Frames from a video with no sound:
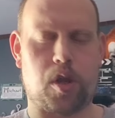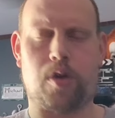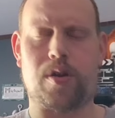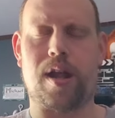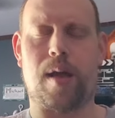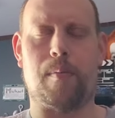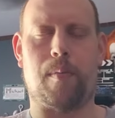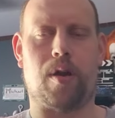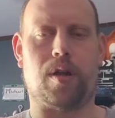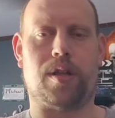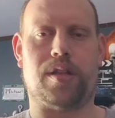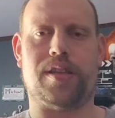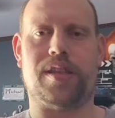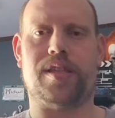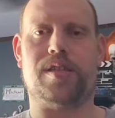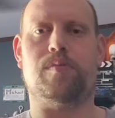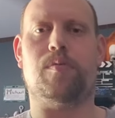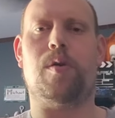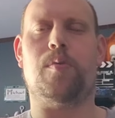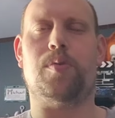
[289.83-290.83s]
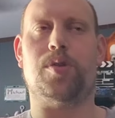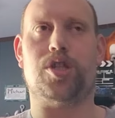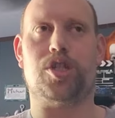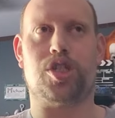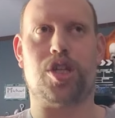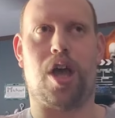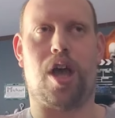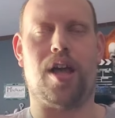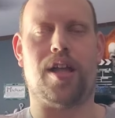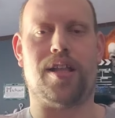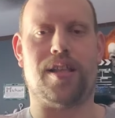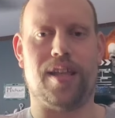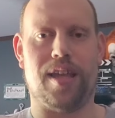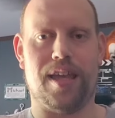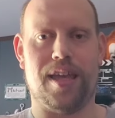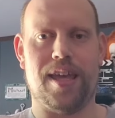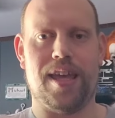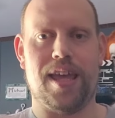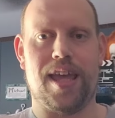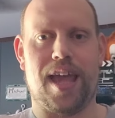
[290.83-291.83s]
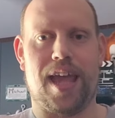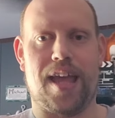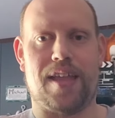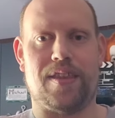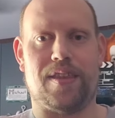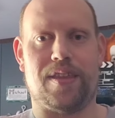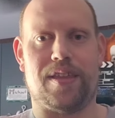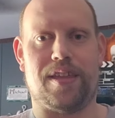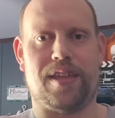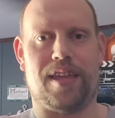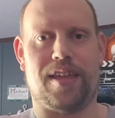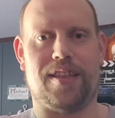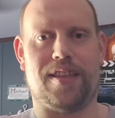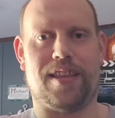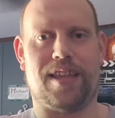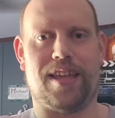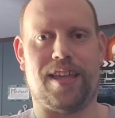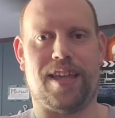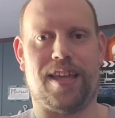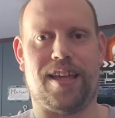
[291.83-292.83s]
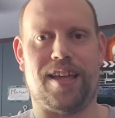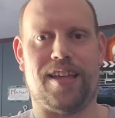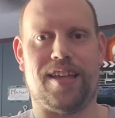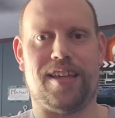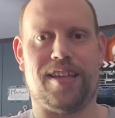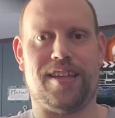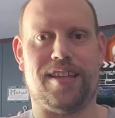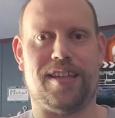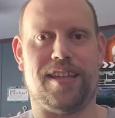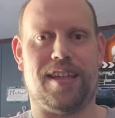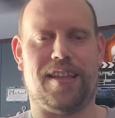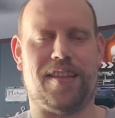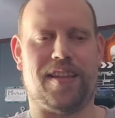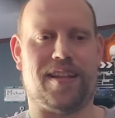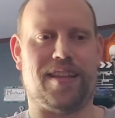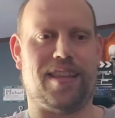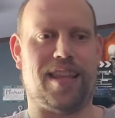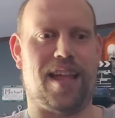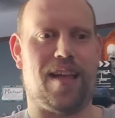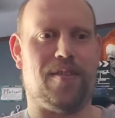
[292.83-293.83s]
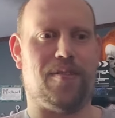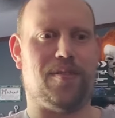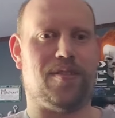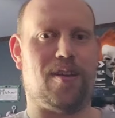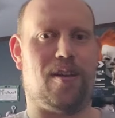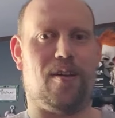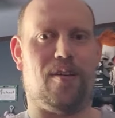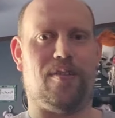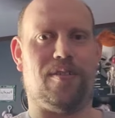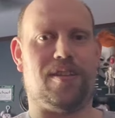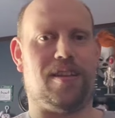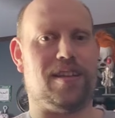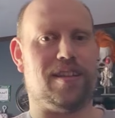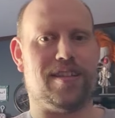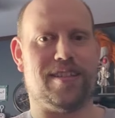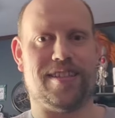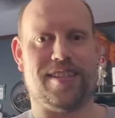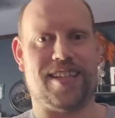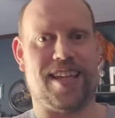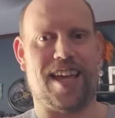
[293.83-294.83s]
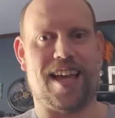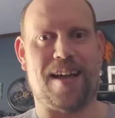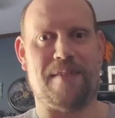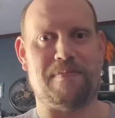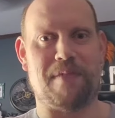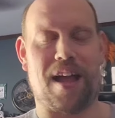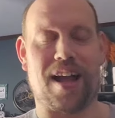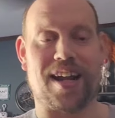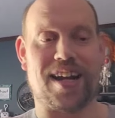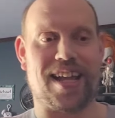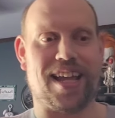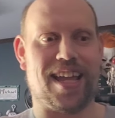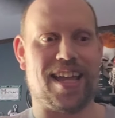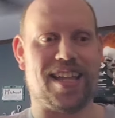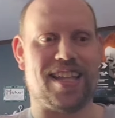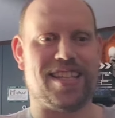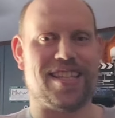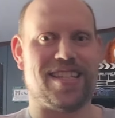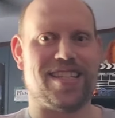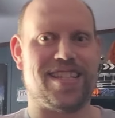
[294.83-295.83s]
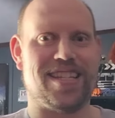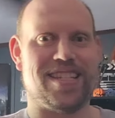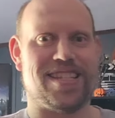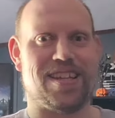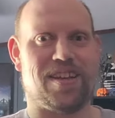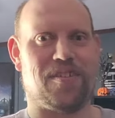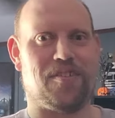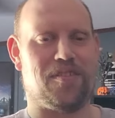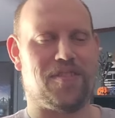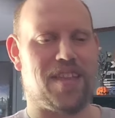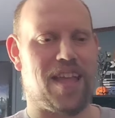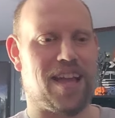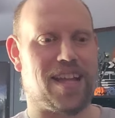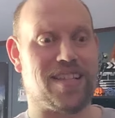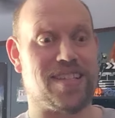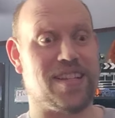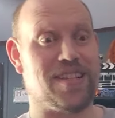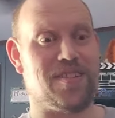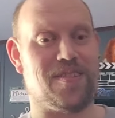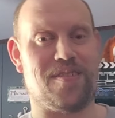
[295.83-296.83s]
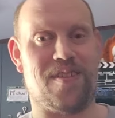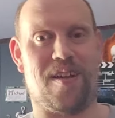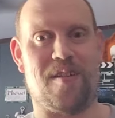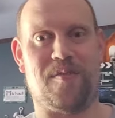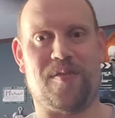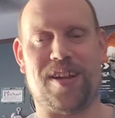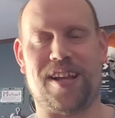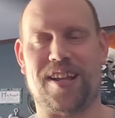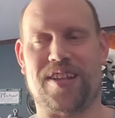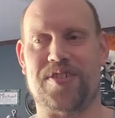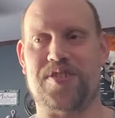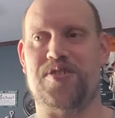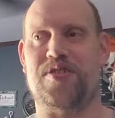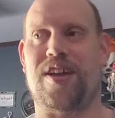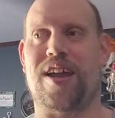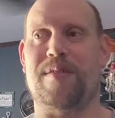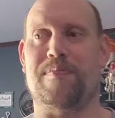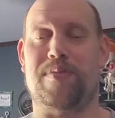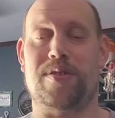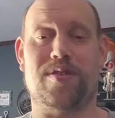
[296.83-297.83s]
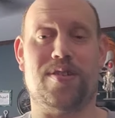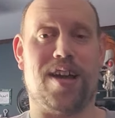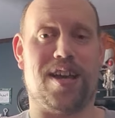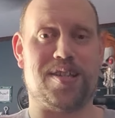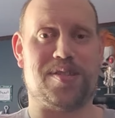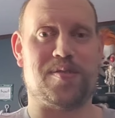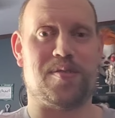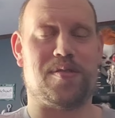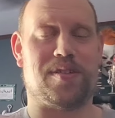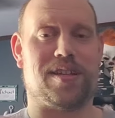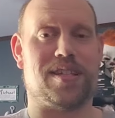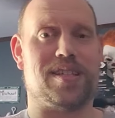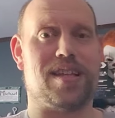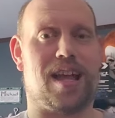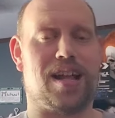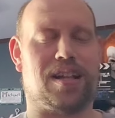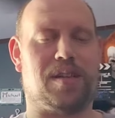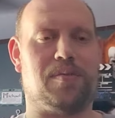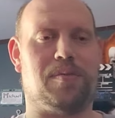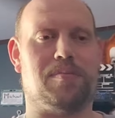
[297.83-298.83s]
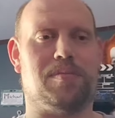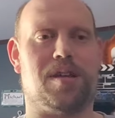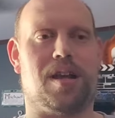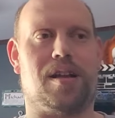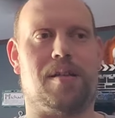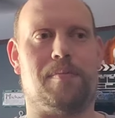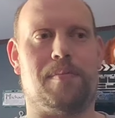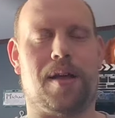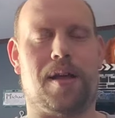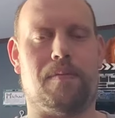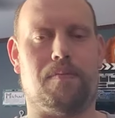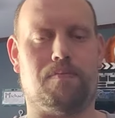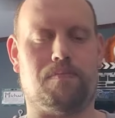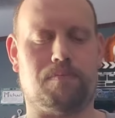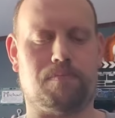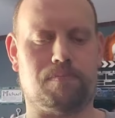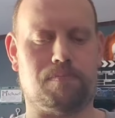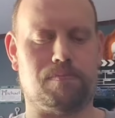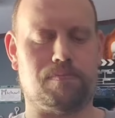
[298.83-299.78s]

or not Marlon, it's the one with Sean and the clown doll. Yeah, I'm not gonna get into detail on that because I do not want to get a strike, but you guys know exactly what I'm talking about.